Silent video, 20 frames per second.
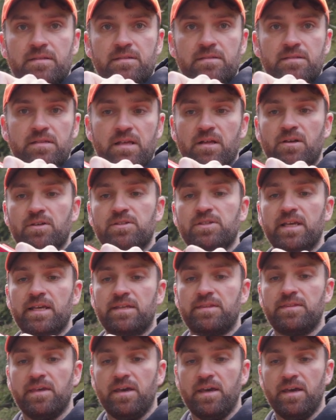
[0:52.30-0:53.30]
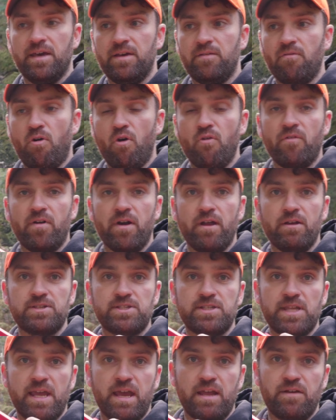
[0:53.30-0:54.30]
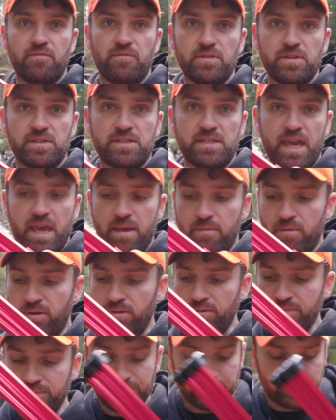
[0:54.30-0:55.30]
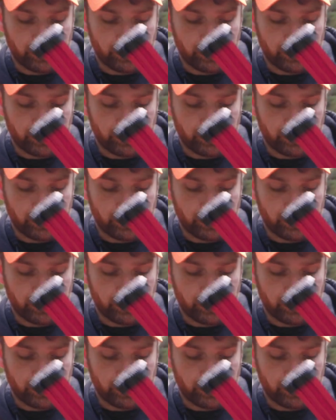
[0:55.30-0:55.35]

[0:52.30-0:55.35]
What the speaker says: So it looks like the overall stand for the table.